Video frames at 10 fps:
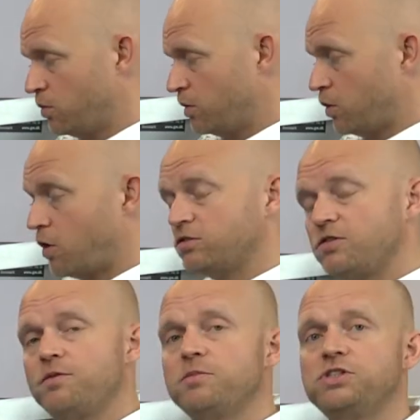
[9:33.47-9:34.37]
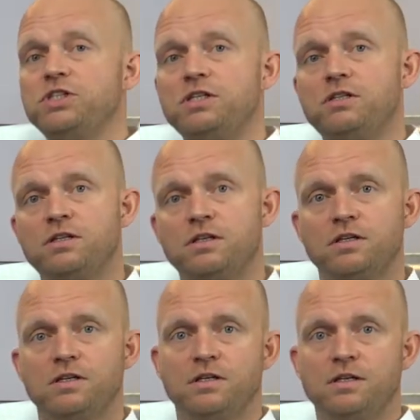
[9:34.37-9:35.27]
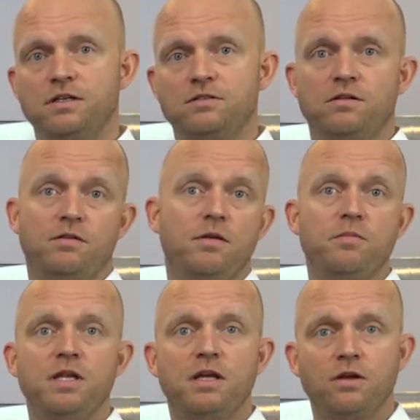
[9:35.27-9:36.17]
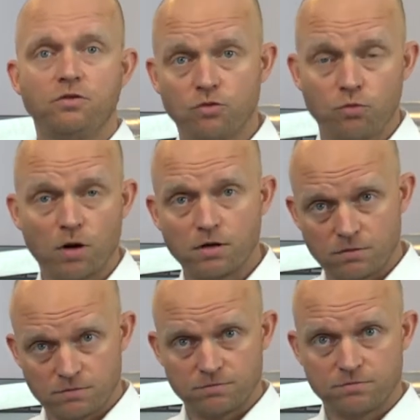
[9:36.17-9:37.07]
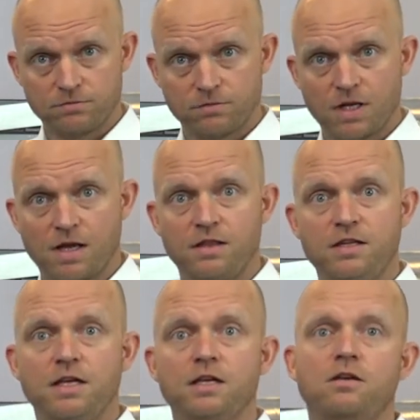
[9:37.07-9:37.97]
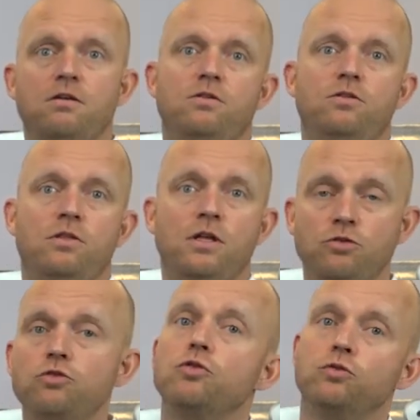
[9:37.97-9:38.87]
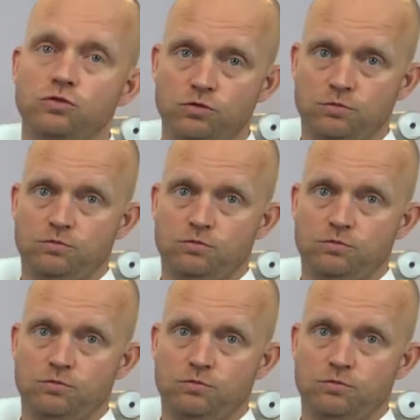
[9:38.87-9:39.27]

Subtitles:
The cost of the machine is the media you run and the ink that you use.